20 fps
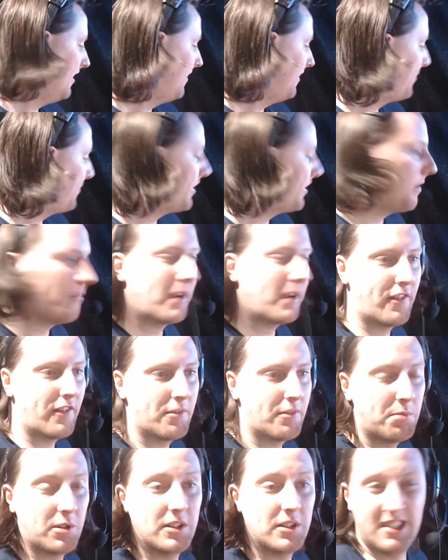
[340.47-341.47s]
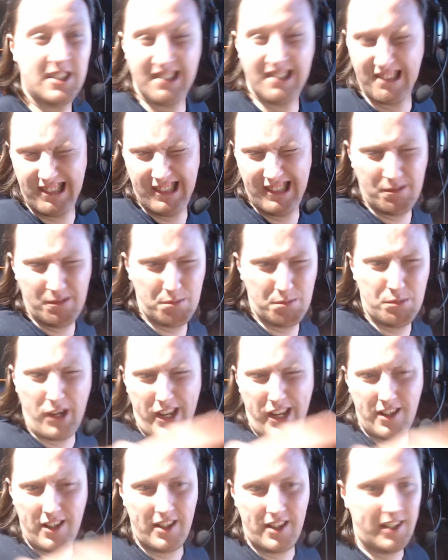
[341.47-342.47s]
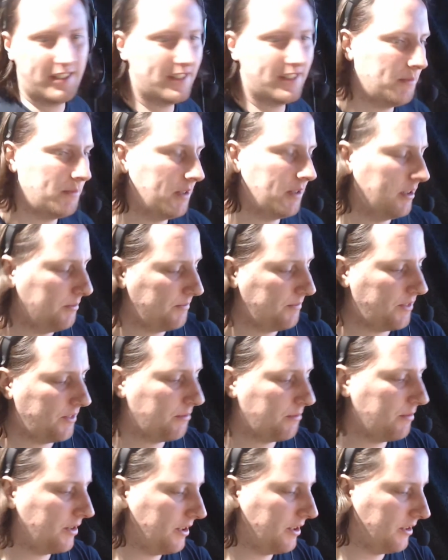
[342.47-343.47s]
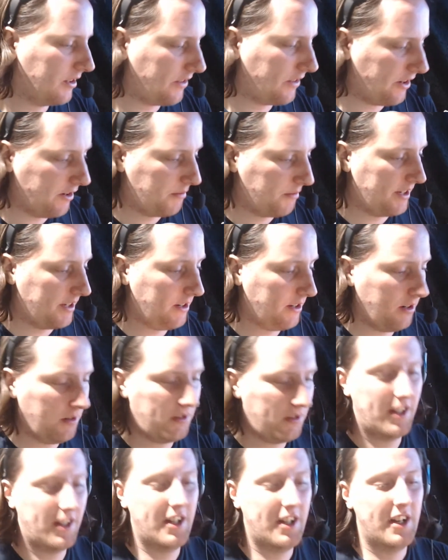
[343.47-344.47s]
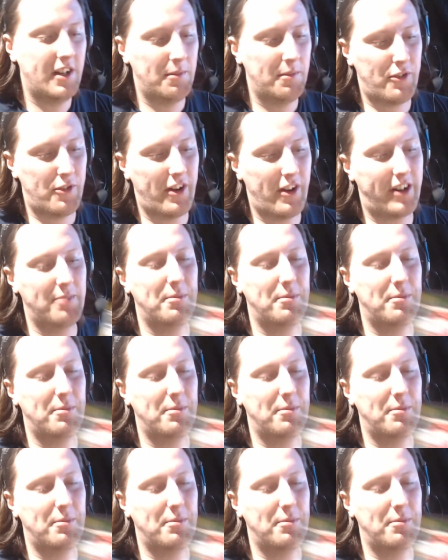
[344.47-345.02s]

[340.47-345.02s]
Might even put little rating things in the bottom, but you'll already know about it. Oh, my Dragon Ball